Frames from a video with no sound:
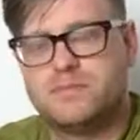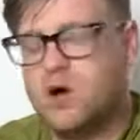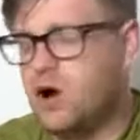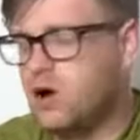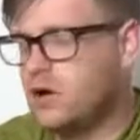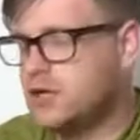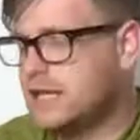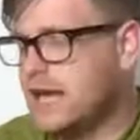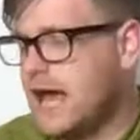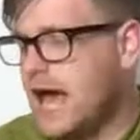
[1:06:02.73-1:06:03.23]

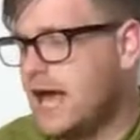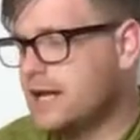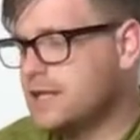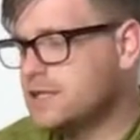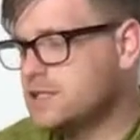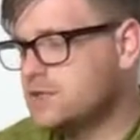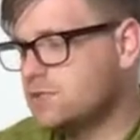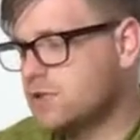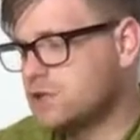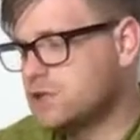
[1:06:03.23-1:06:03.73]
on
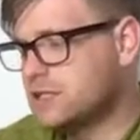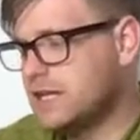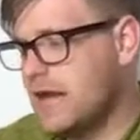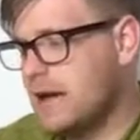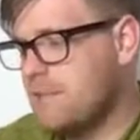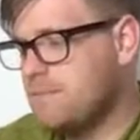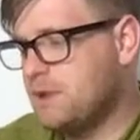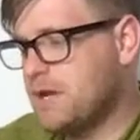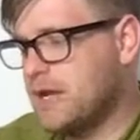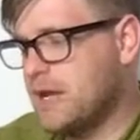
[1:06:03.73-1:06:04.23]
Gangs, Ross
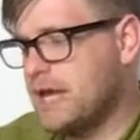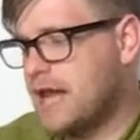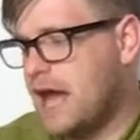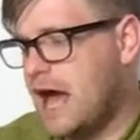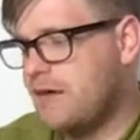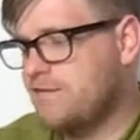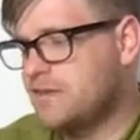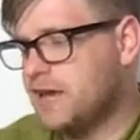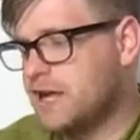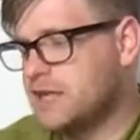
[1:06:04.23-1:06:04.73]
Kemp in
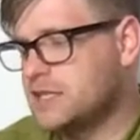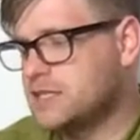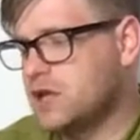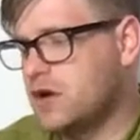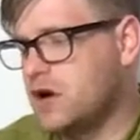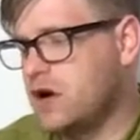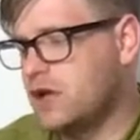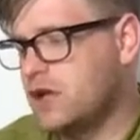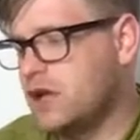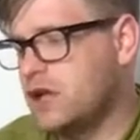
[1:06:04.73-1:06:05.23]

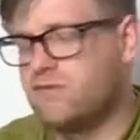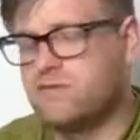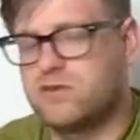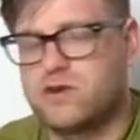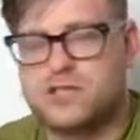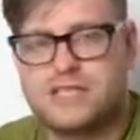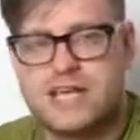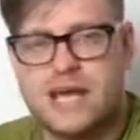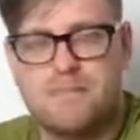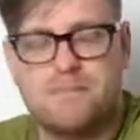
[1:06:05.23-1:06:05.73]
Afghanistan, and
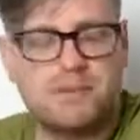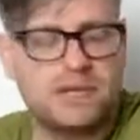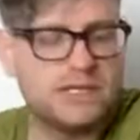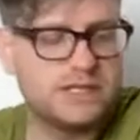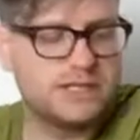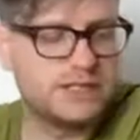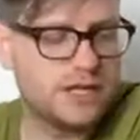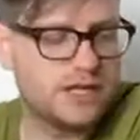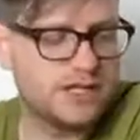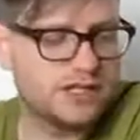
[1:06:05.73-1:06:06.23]
Ross Kemp in
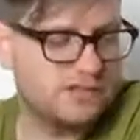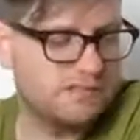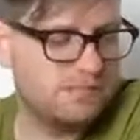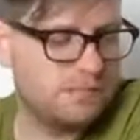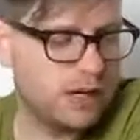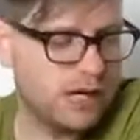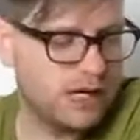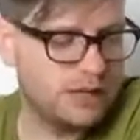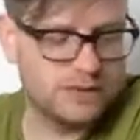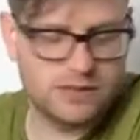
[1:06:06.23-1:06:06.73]
Search of
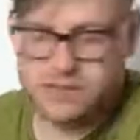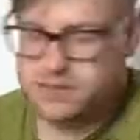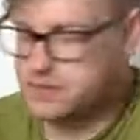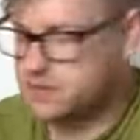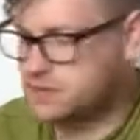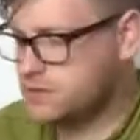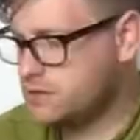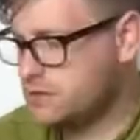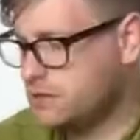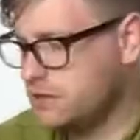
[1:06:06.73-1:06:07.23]

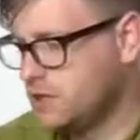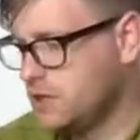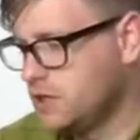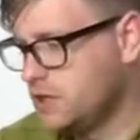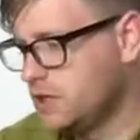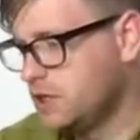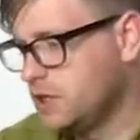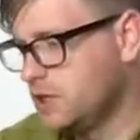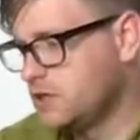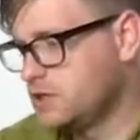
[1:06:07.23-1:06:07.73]
Pirates.
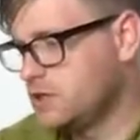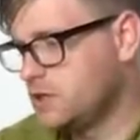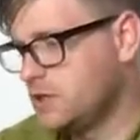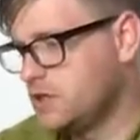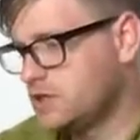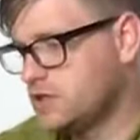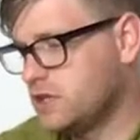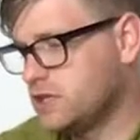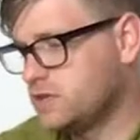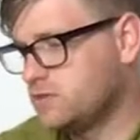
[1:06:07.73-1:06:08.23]
So
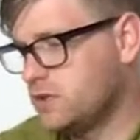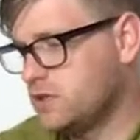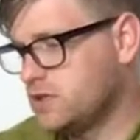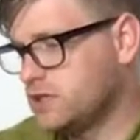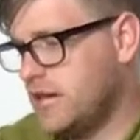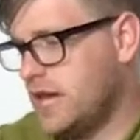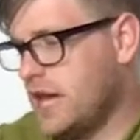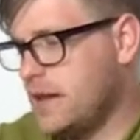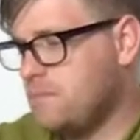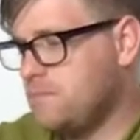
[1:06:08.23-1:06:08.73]
there's Ross
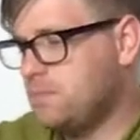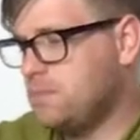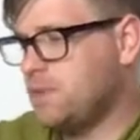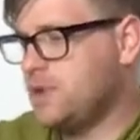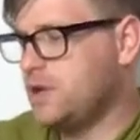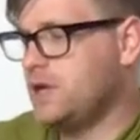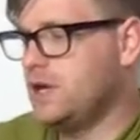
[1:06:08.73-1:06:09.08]
Kemp.